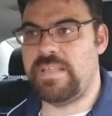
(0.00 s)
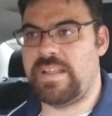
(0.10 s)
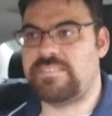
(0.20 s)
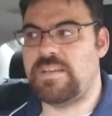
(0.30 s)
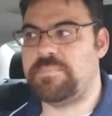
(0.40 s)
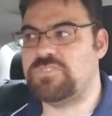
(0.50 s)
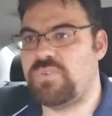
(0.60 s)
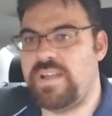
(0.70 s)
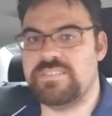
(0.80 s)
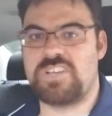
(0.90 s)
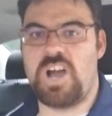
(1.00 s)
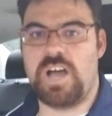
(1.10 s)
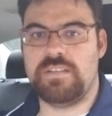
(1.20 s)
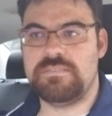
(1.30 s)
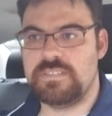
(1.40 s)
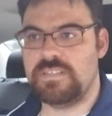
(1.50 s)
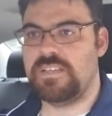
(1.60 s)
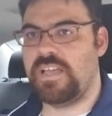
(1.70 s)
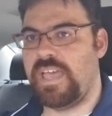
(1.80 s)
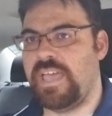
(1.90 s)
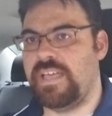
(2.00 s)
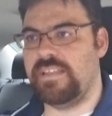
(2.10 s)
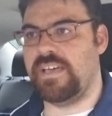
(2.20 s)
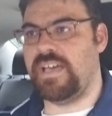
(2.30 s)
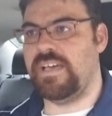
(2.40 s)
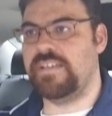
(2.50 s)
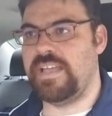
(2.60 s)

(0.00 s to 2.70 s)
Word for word: that acceptance rate is gone, and uh,